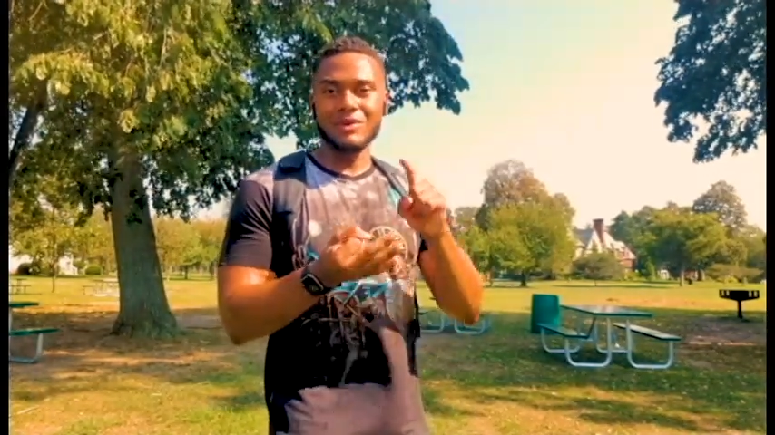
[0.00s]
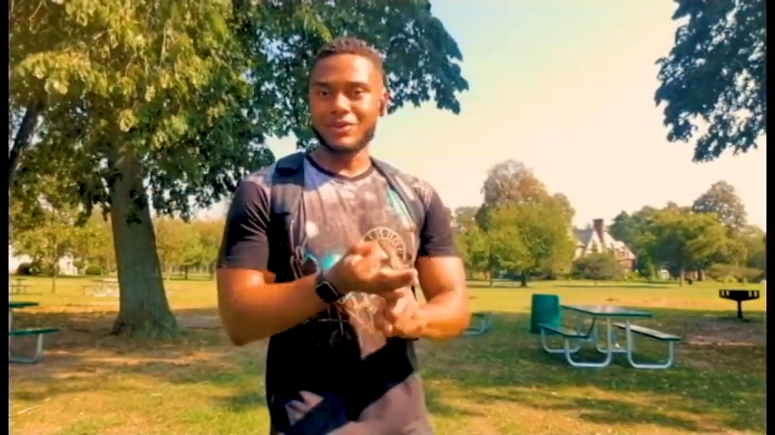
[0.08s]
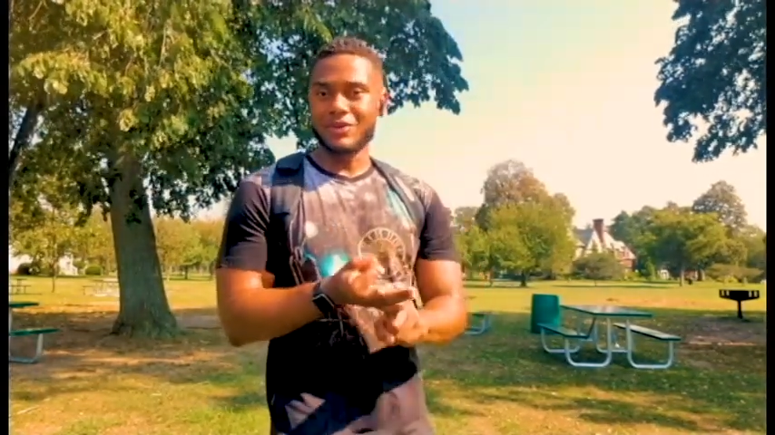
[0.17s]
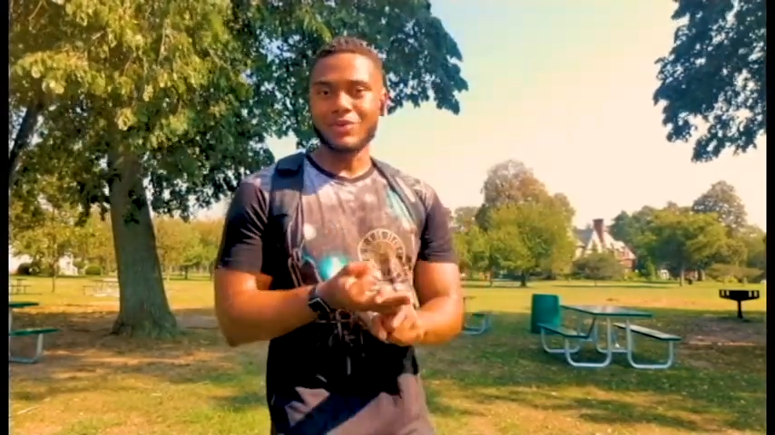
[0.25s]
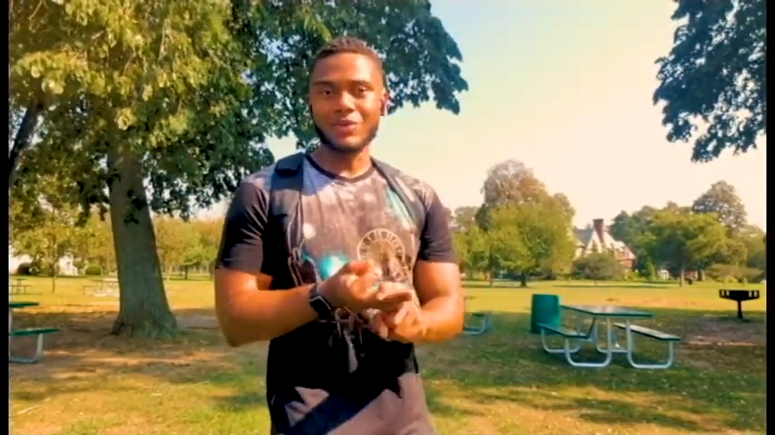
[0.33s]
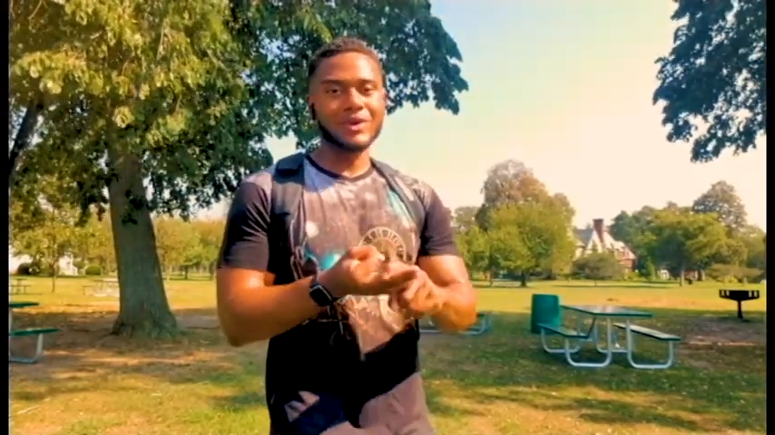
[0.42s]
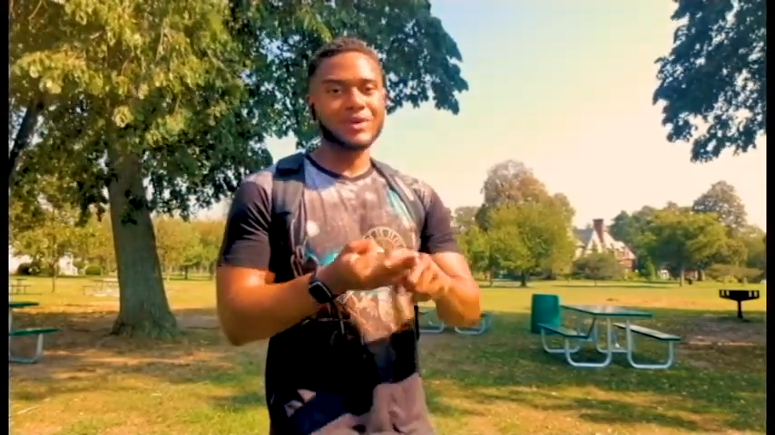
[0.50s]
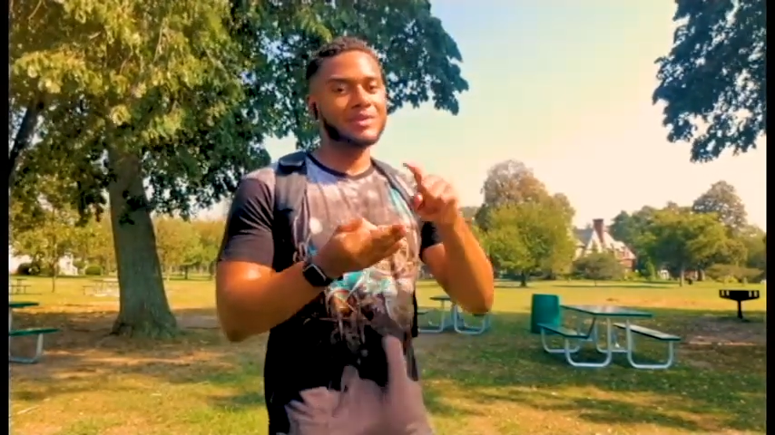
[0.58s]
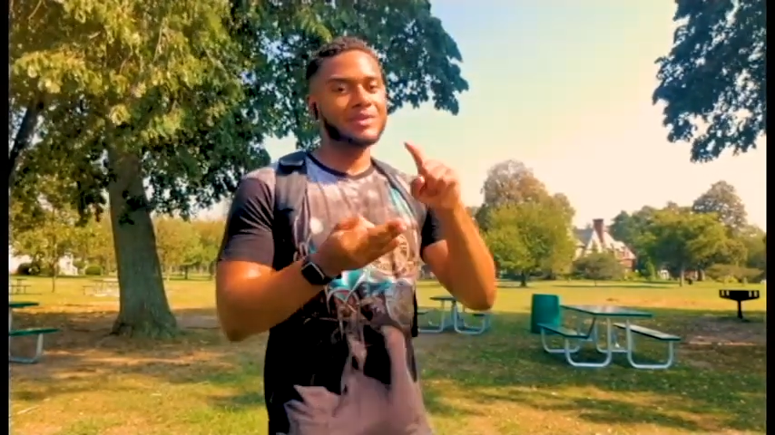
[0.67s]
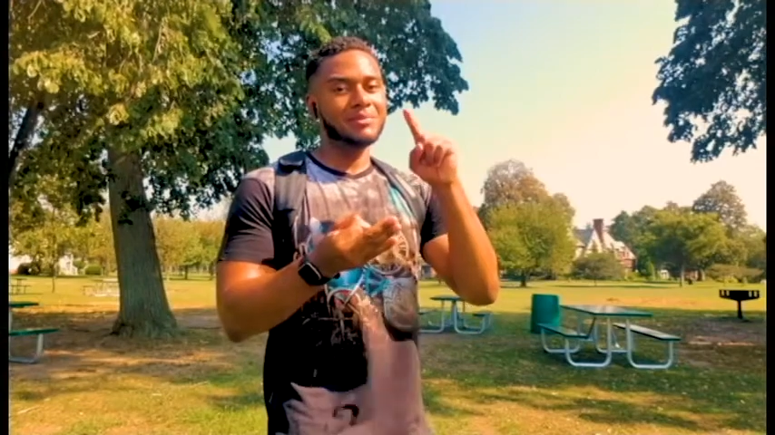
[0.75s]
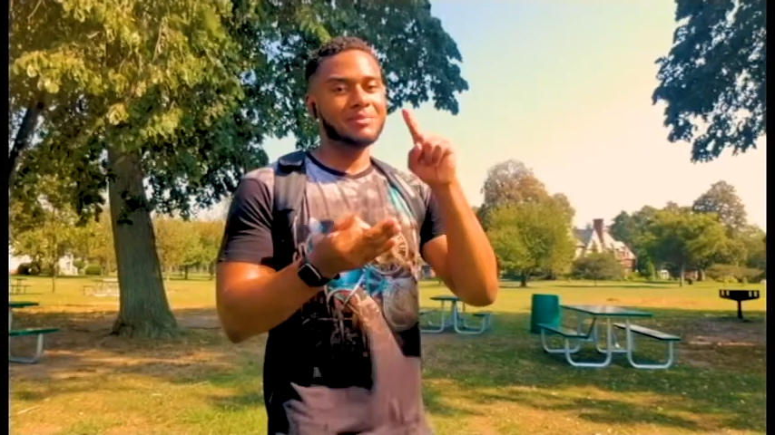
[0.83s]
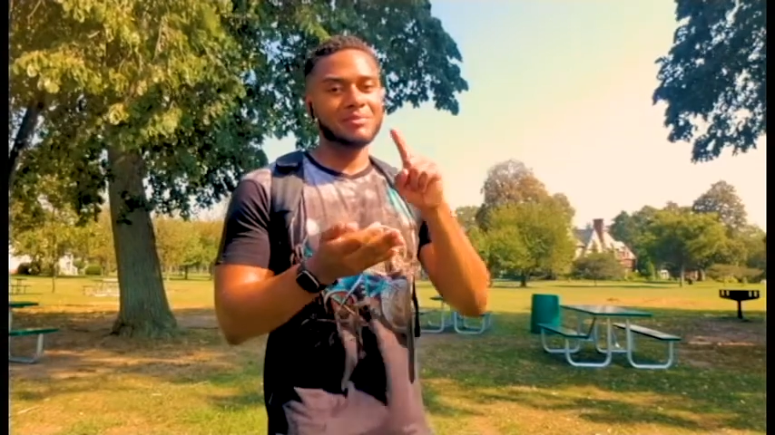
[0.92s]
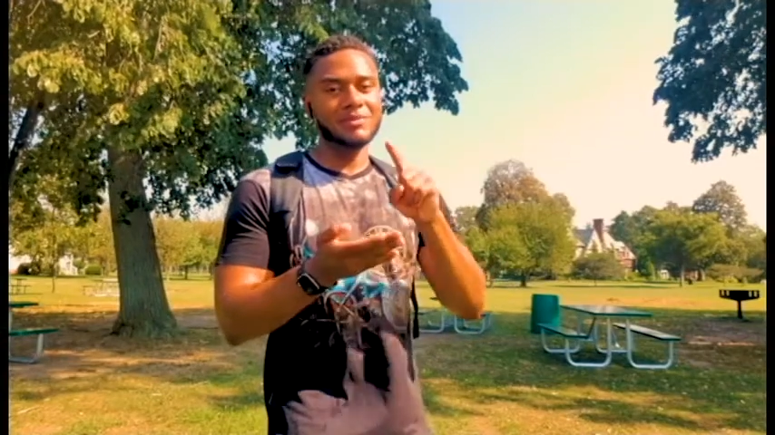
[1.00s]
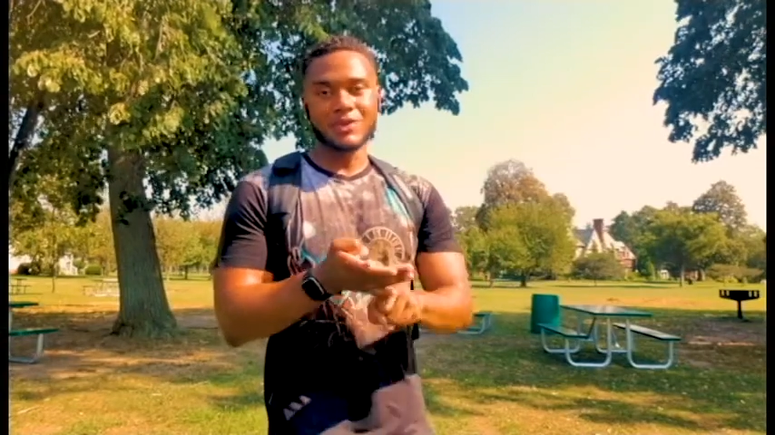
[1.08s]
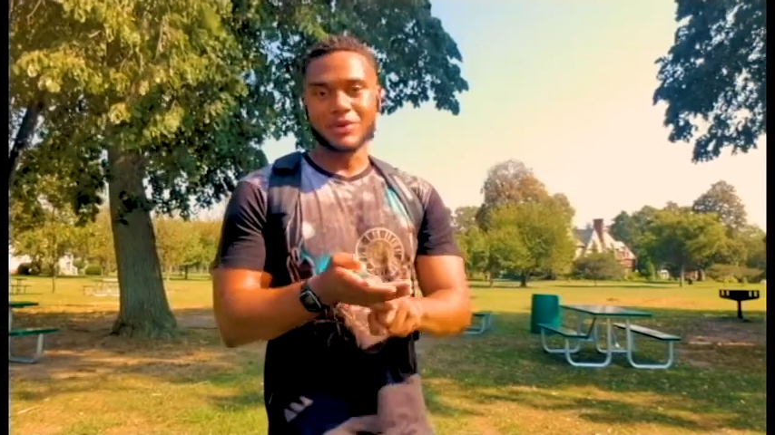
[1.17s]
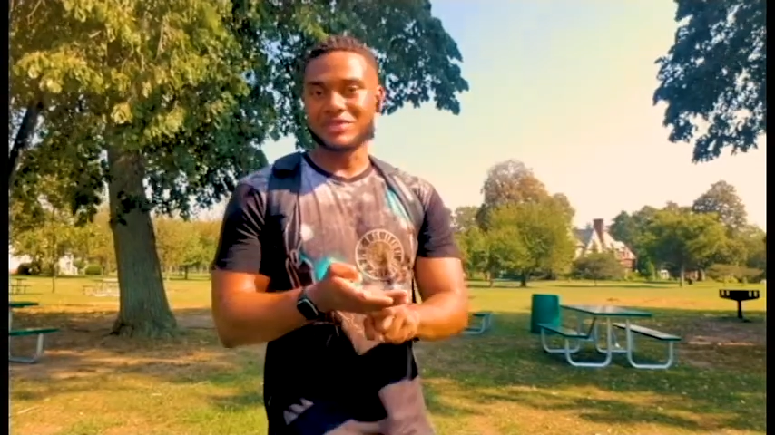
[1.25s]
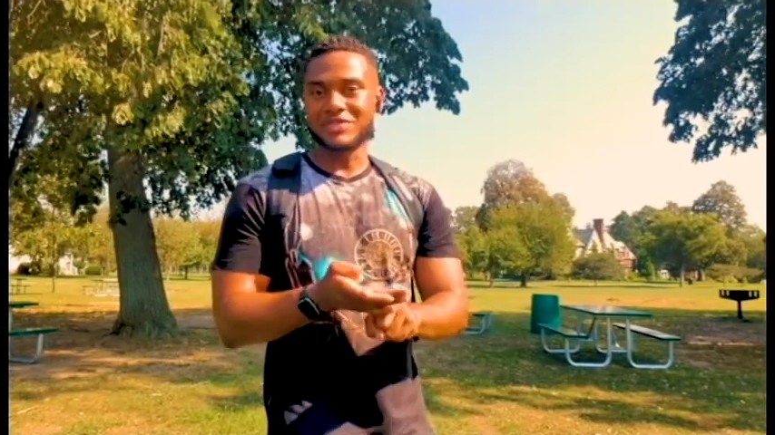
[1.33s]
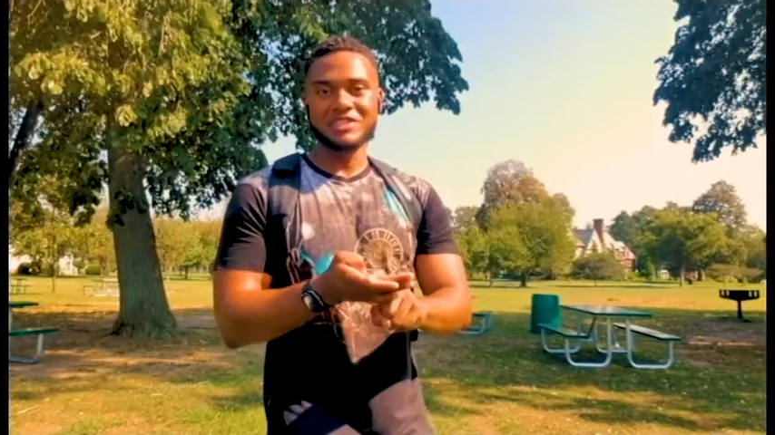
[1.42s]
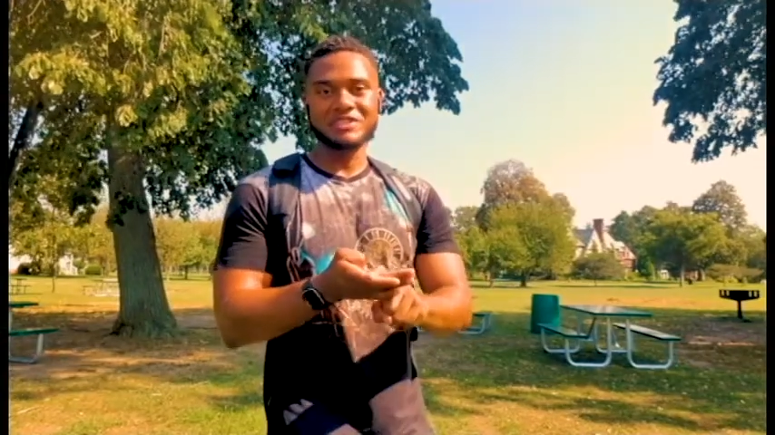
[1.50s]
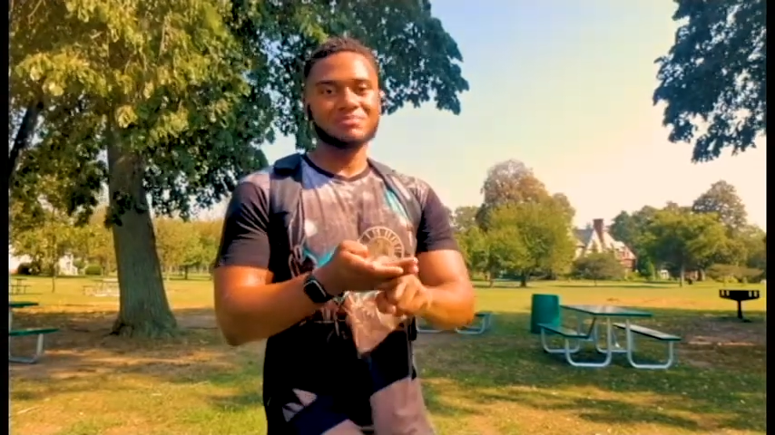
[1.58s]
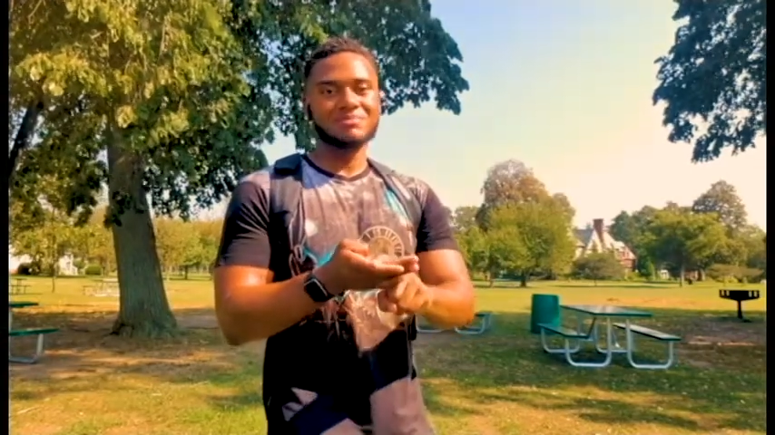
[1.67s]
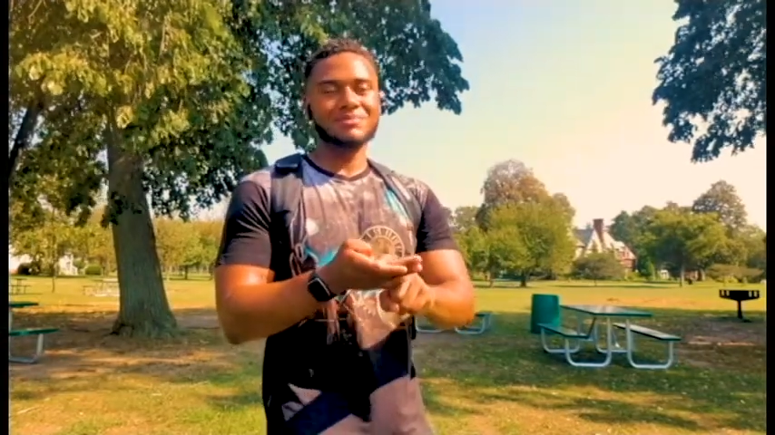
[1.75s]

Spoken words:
go to work, go to sleep,